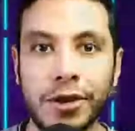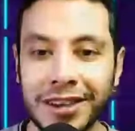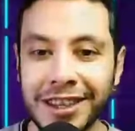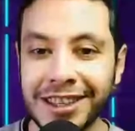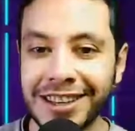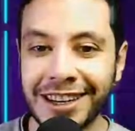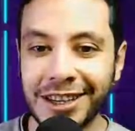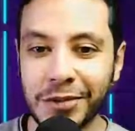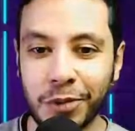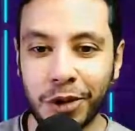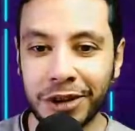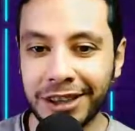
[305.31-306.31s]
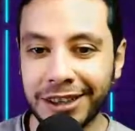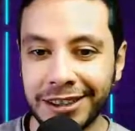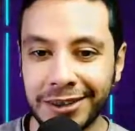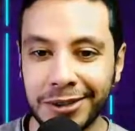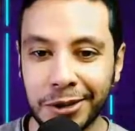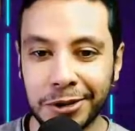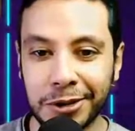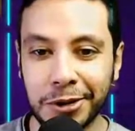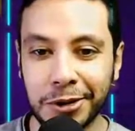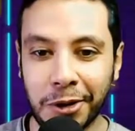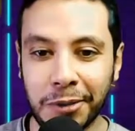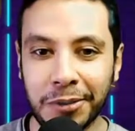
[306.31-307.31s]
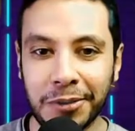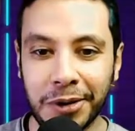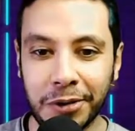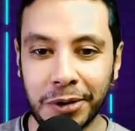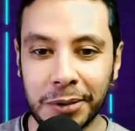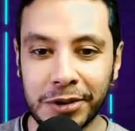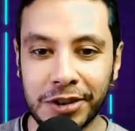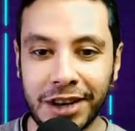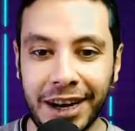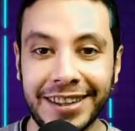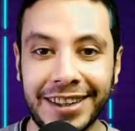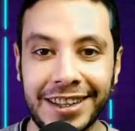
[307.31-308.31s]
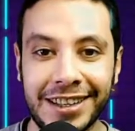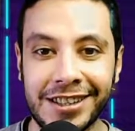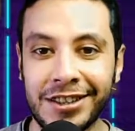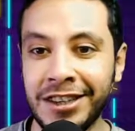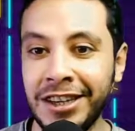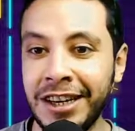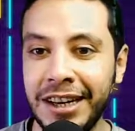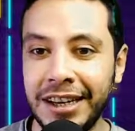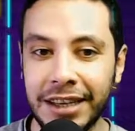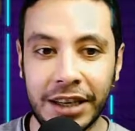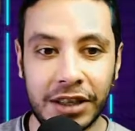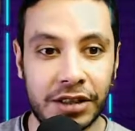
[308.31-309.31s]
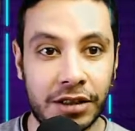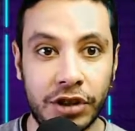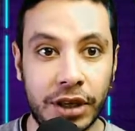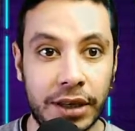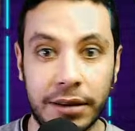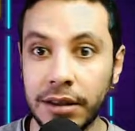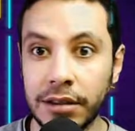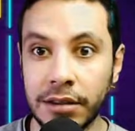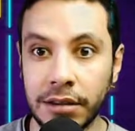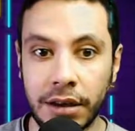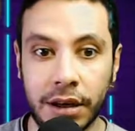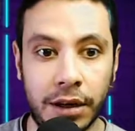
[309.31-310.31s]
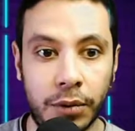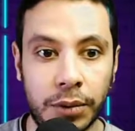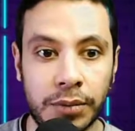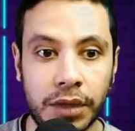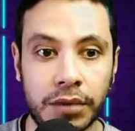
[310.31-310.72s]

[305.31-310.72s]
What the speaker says: this is booking.com website lists. Let's check this website